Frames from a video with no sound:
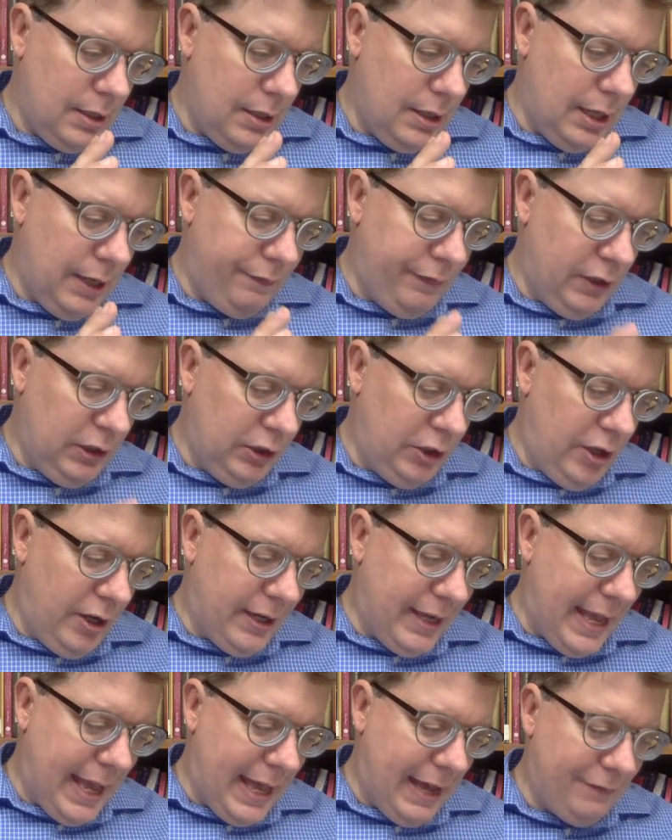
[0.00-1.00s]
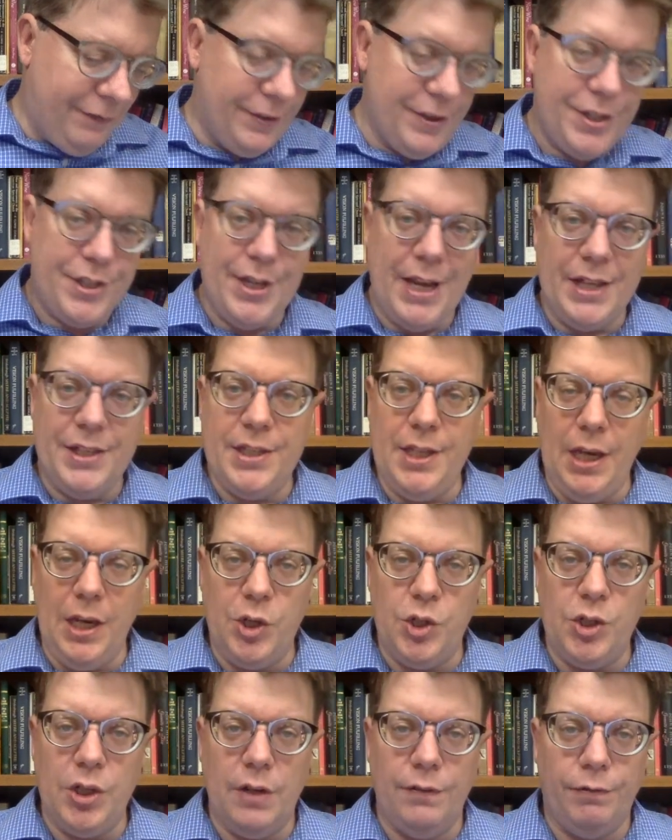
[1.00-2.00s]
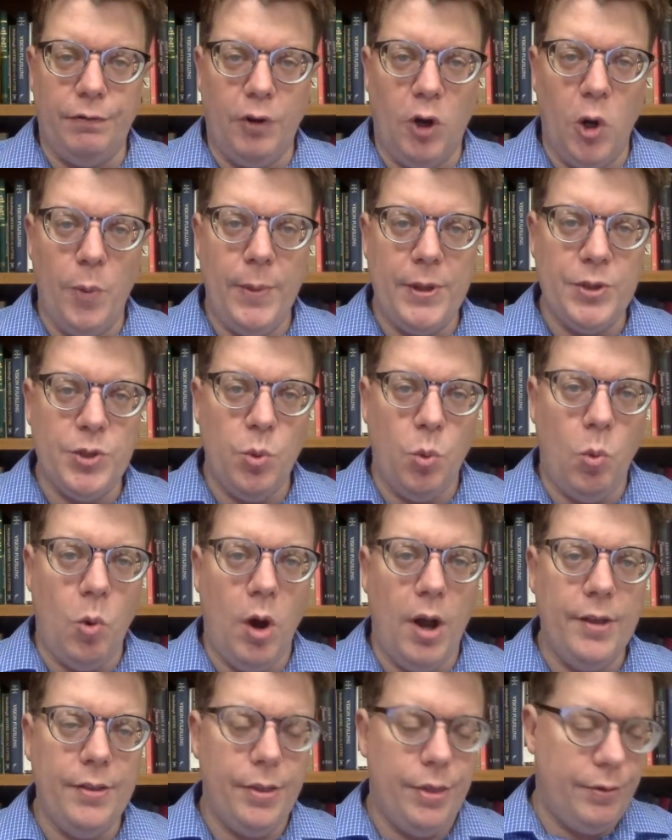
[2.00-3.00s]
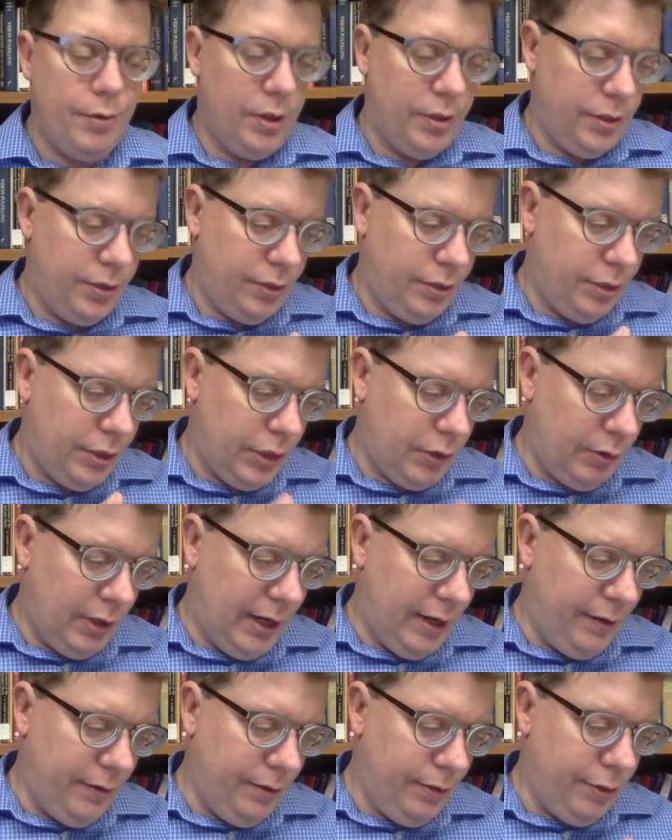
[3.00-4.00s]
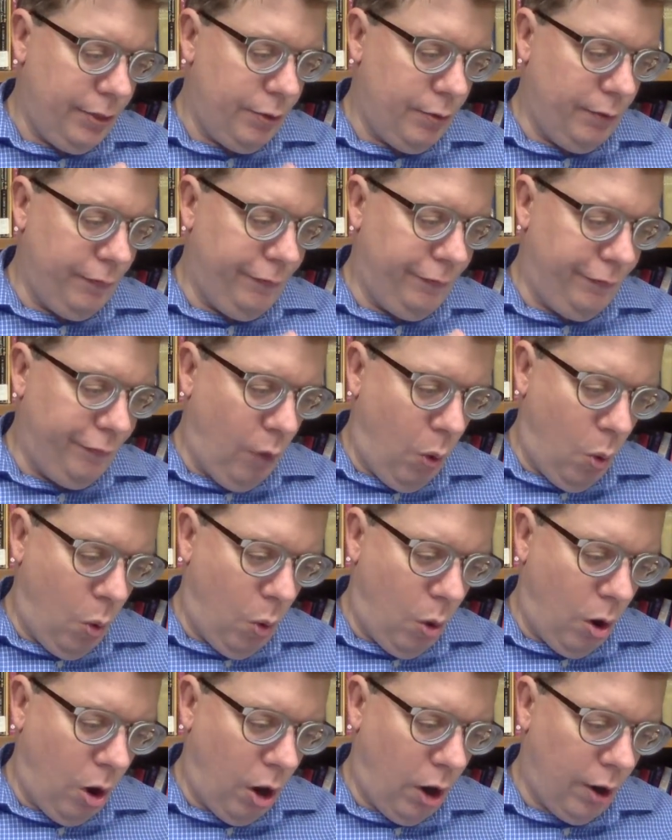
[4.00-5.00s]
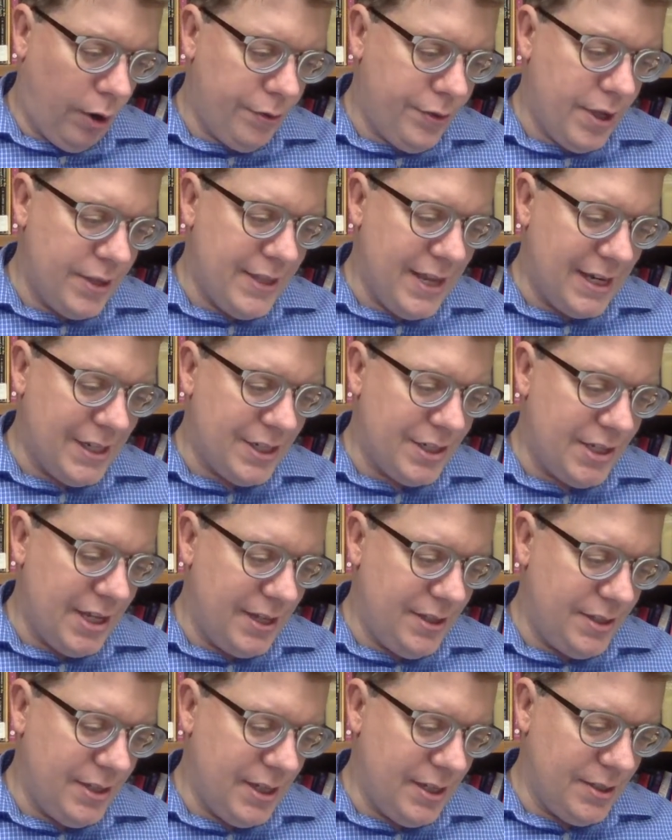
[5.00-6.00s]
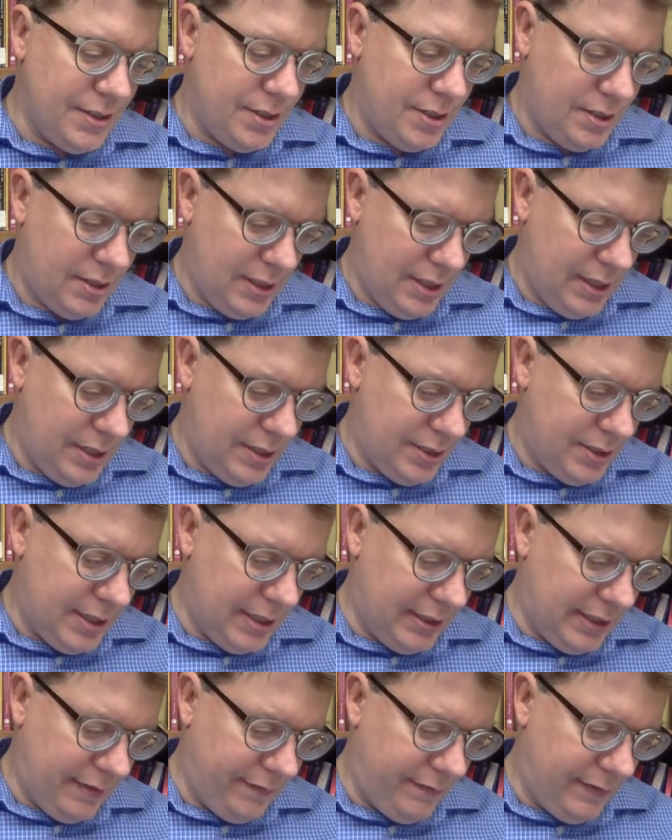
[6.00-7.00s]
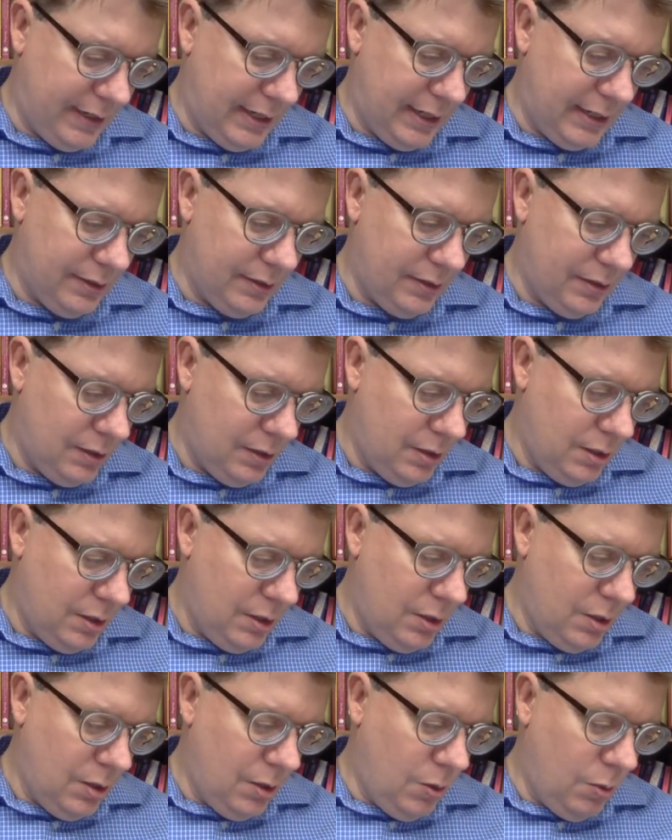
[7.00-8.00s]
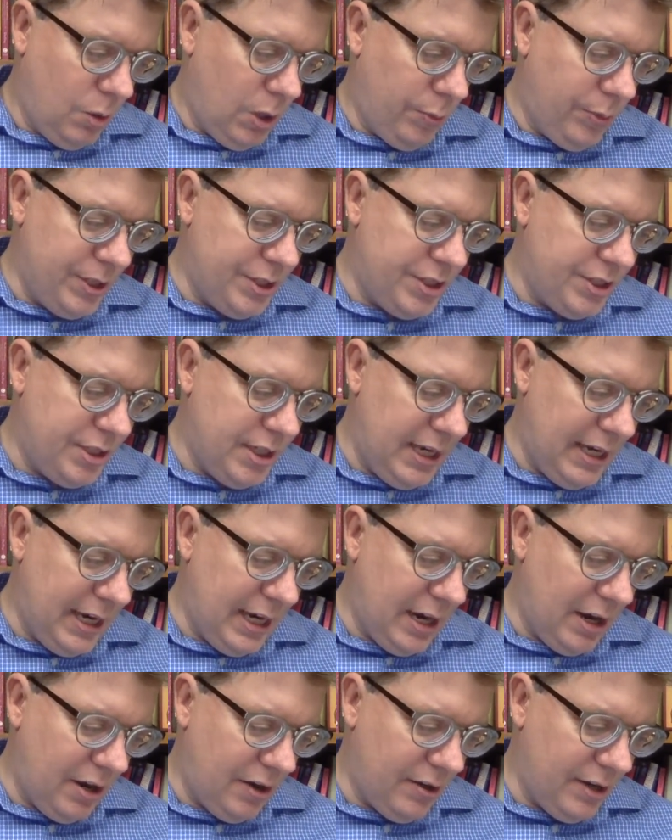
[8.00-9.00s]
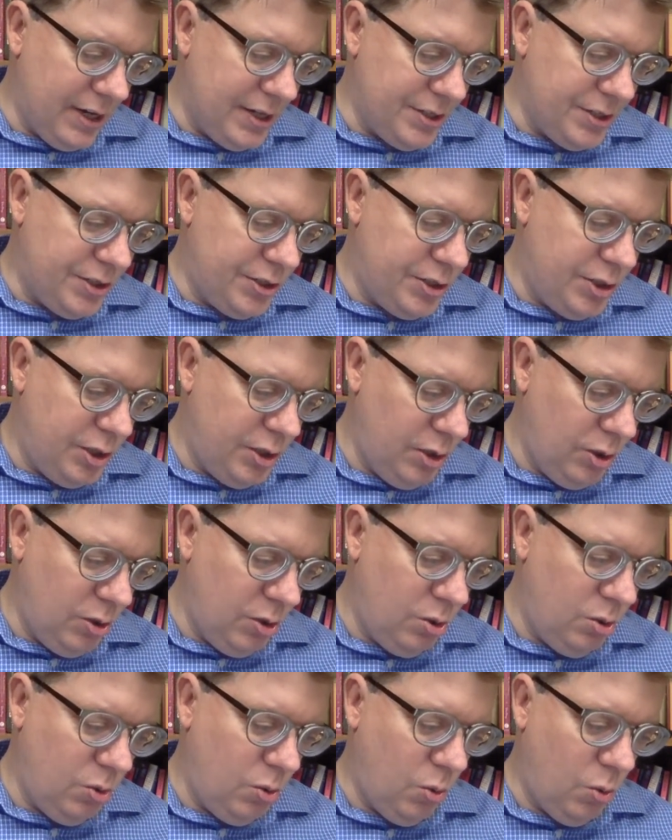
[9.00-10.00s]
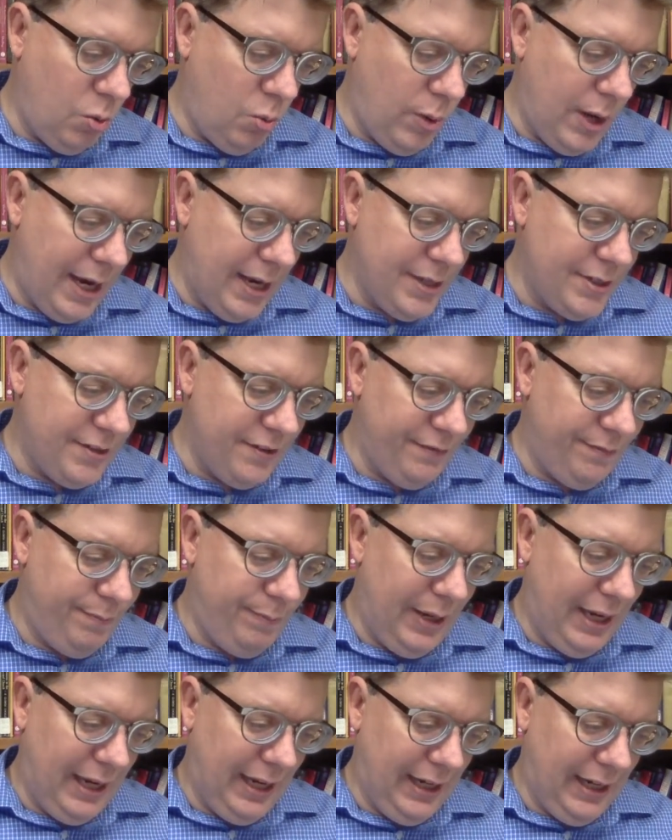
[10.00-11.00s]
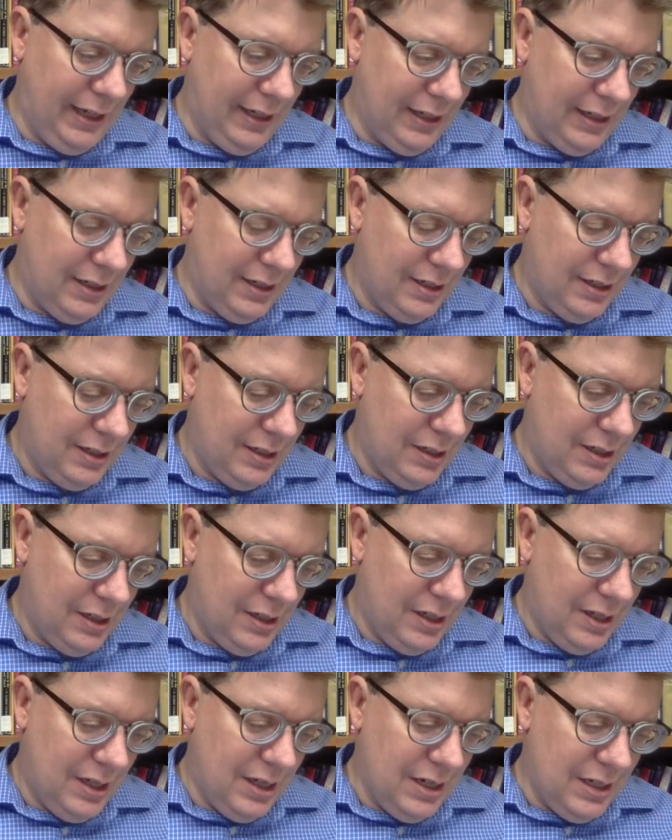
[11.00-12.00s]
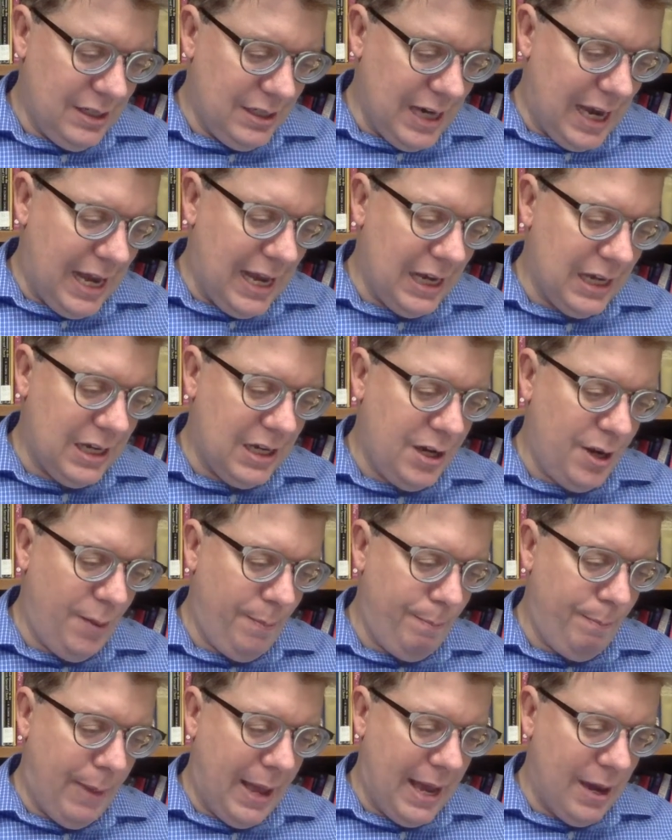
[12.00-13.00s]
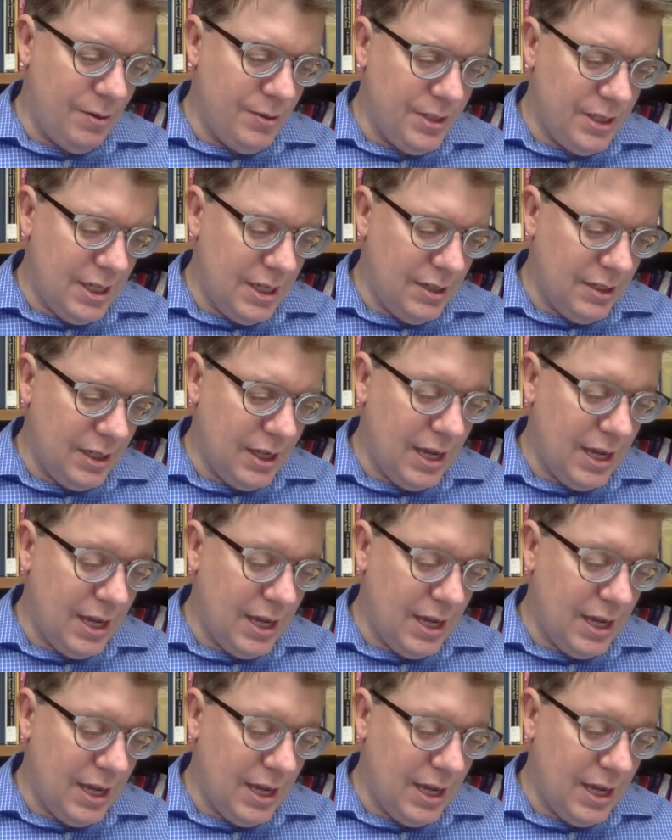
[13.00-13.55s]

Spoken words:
If you look after the citation of Romans 1 through 3 through 4, the next sentence is significant. What we see here is 2 ways of being, not compounded,